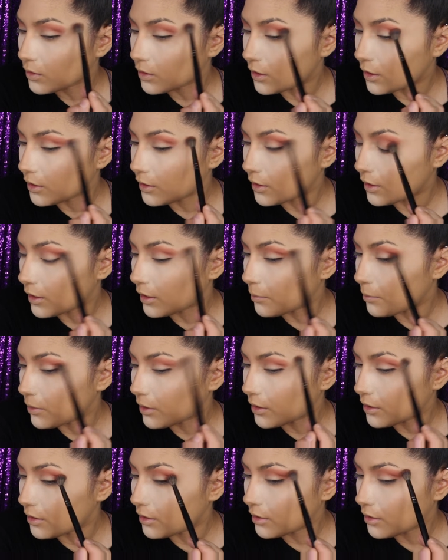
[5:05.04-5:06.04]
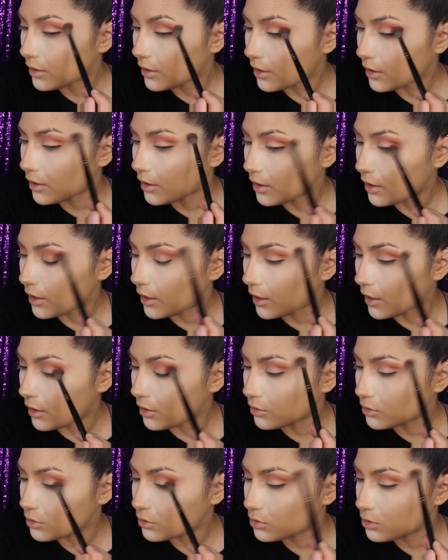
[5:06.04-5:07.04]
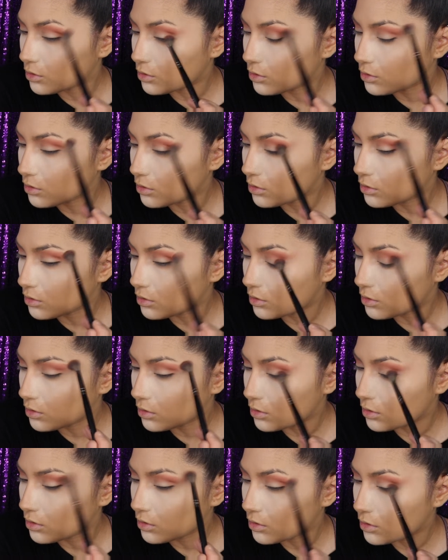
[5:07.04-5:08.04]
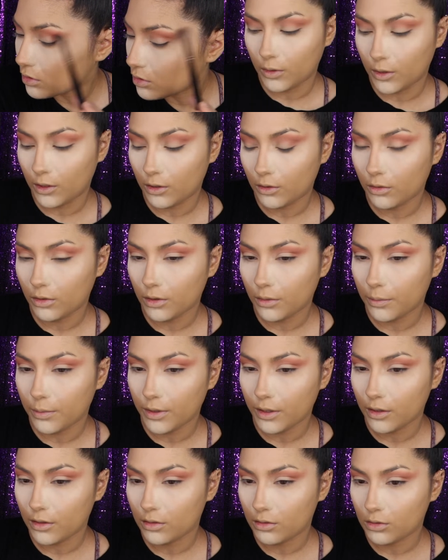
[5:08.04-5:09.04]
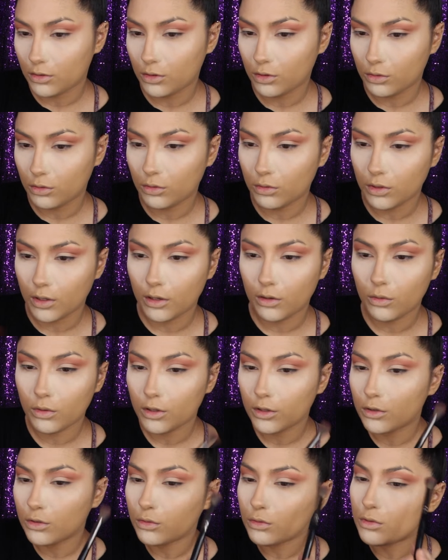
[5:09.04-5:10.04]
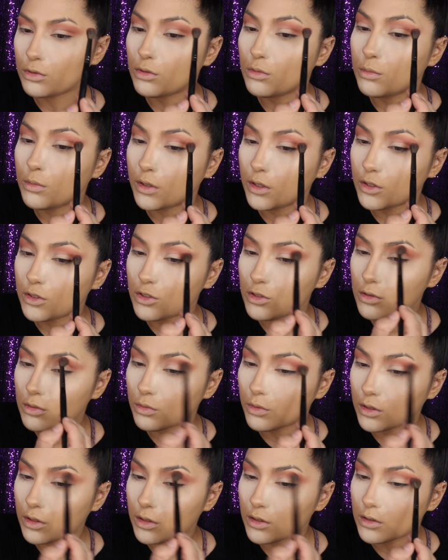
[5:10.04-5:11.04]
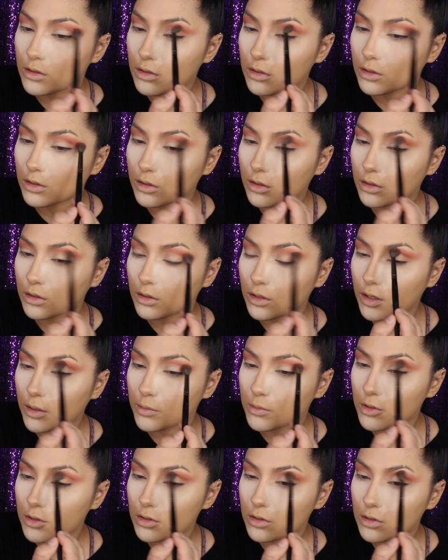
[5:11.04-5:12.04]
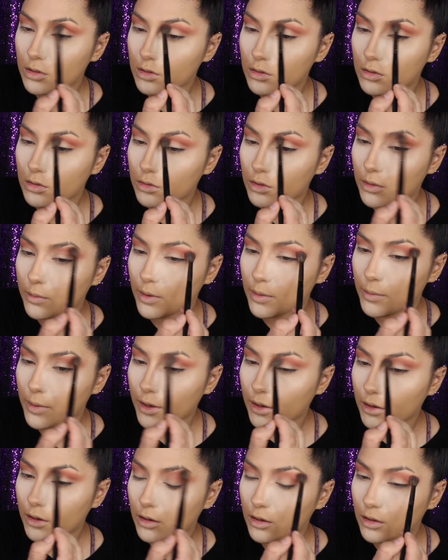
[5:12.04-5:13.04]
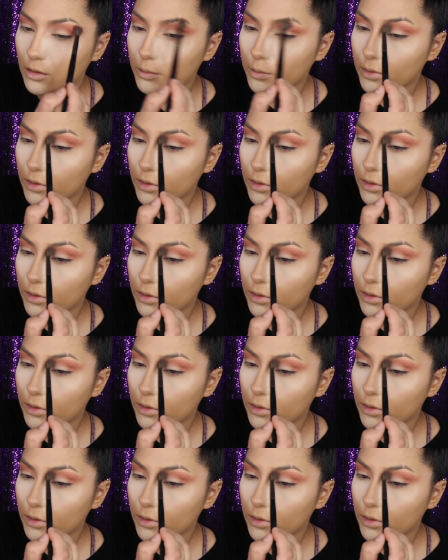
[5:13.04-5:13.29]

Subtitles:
And then I blend out. I don't want to do too much with this look. I'm just doing my makeup